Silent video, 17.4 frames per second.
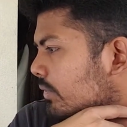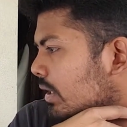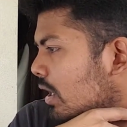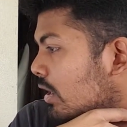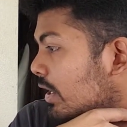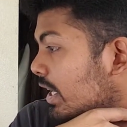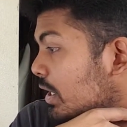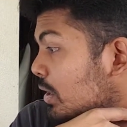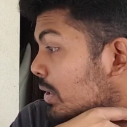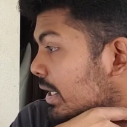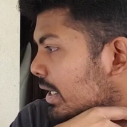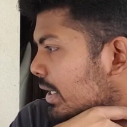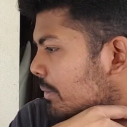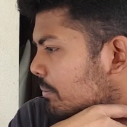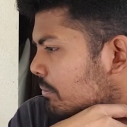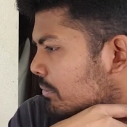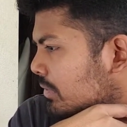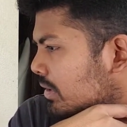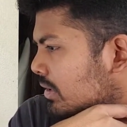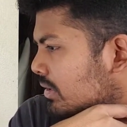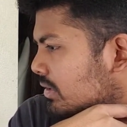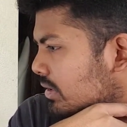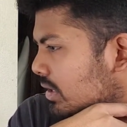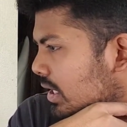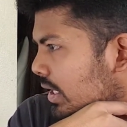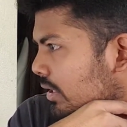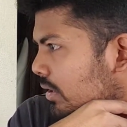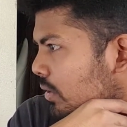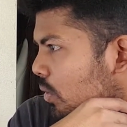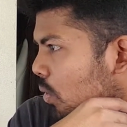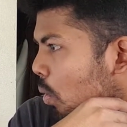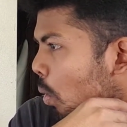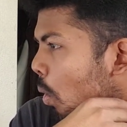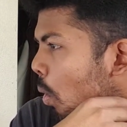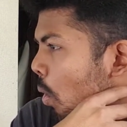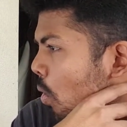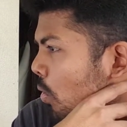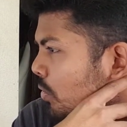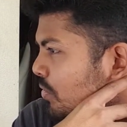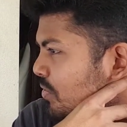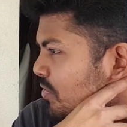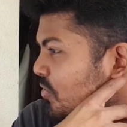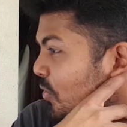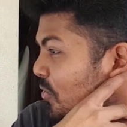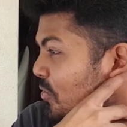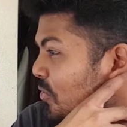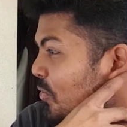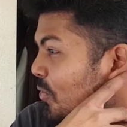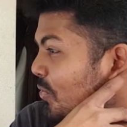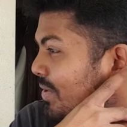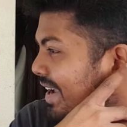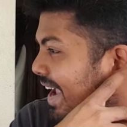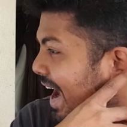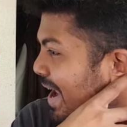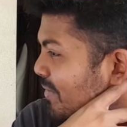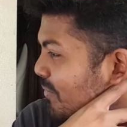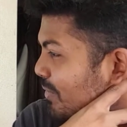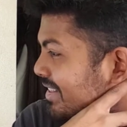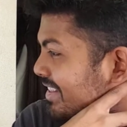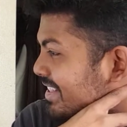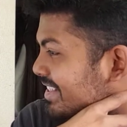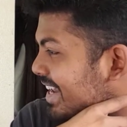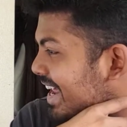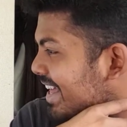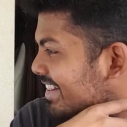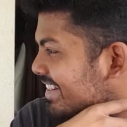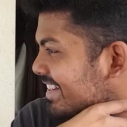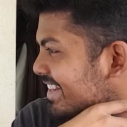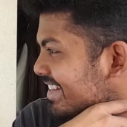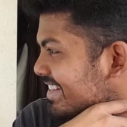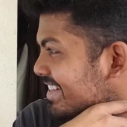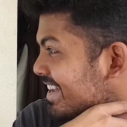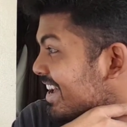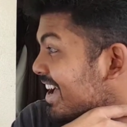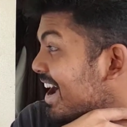Okay, look at him. Like, oh, so you can withstand this.